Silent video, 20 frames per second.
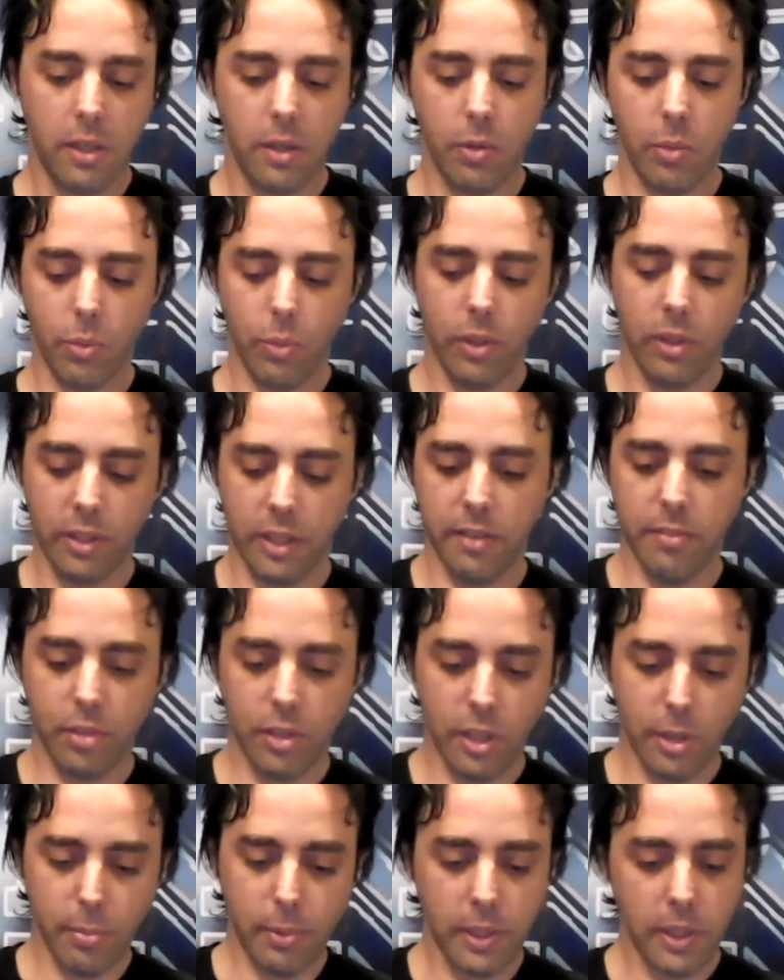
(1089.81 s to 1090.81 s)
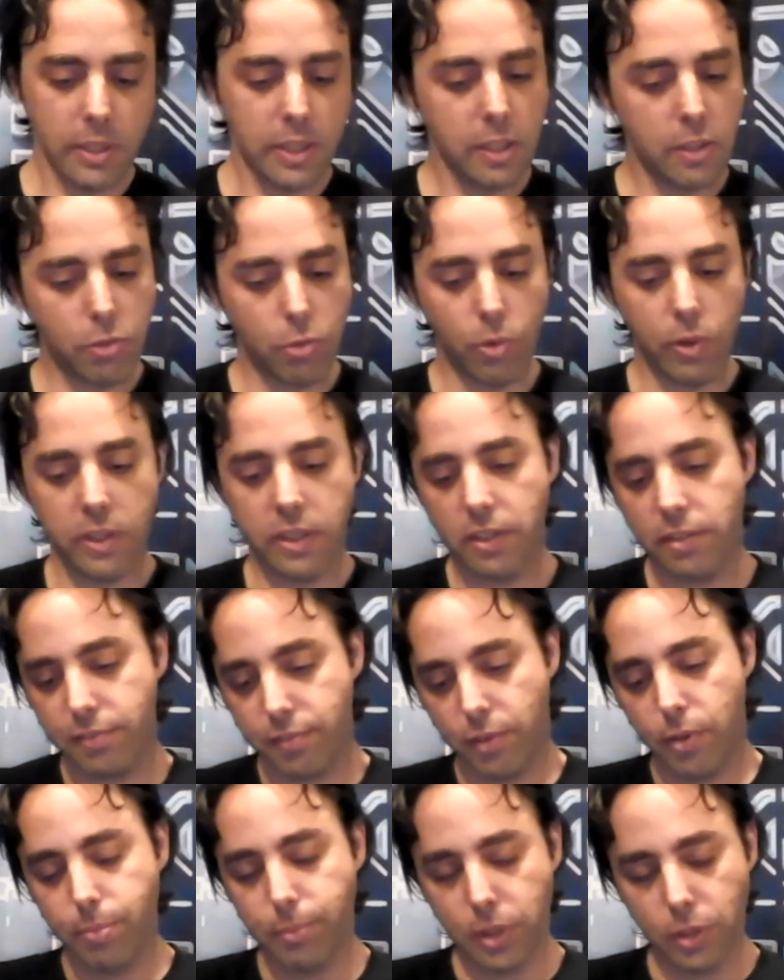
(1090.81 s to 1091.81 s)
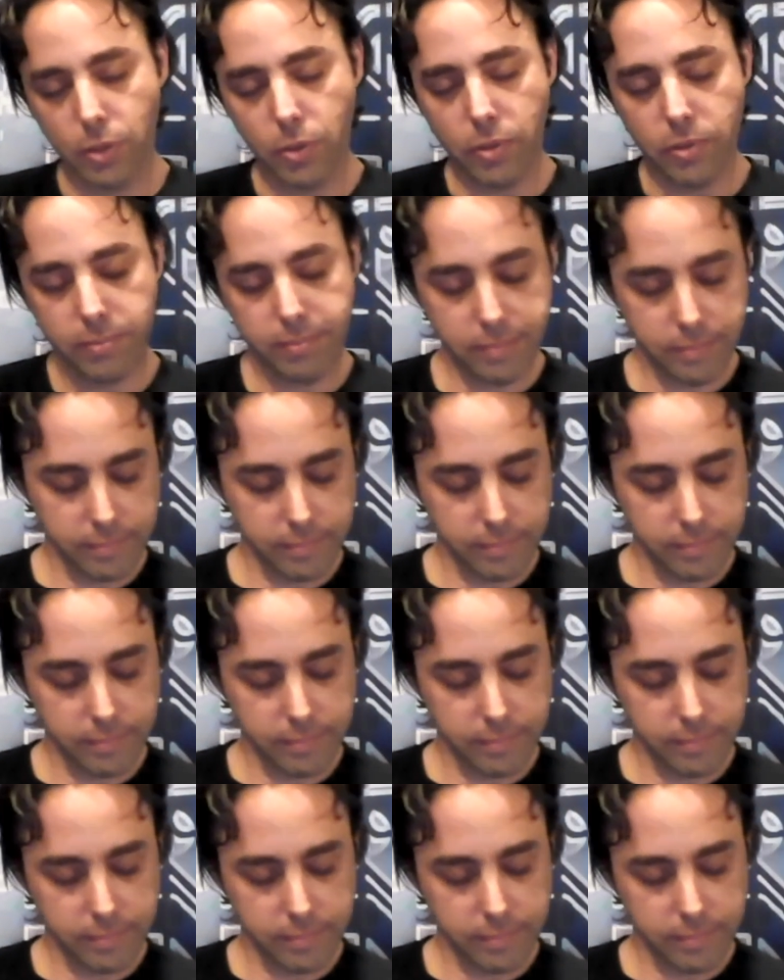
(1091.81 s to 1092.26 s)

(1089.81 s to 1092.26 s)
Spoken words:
We'll give you the ability to run from your